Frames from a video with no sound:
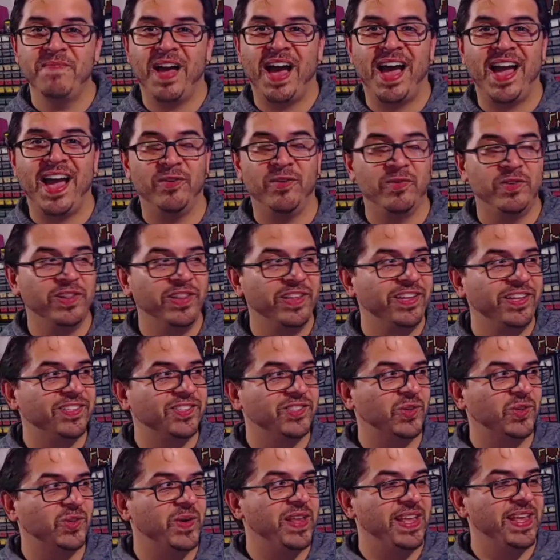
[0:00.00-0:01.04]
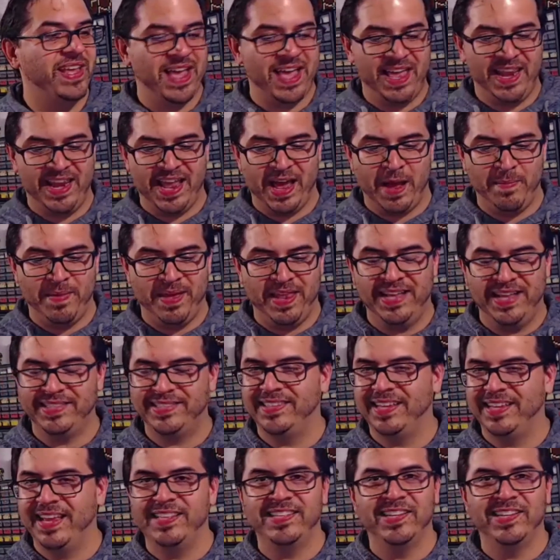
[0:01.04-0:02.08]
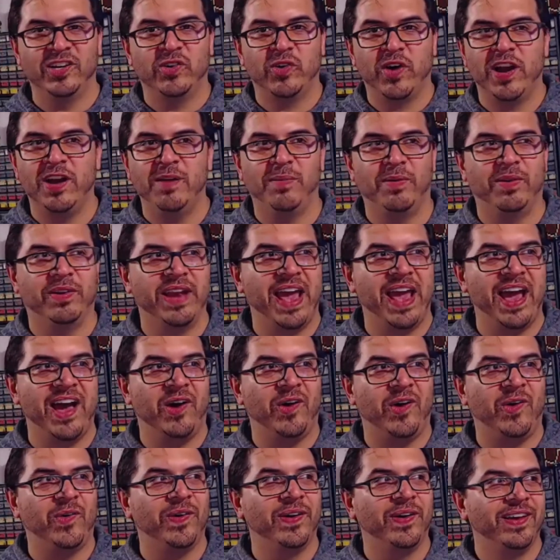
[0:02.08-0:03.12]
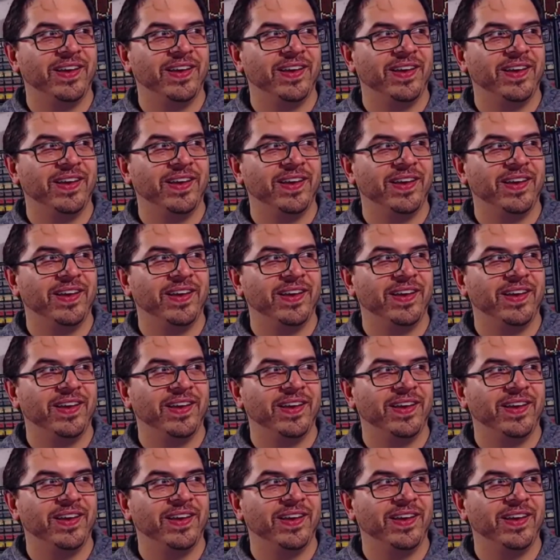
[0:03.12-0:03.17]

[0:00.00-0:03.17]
I really enjoyed it. And I mean, it's incredible now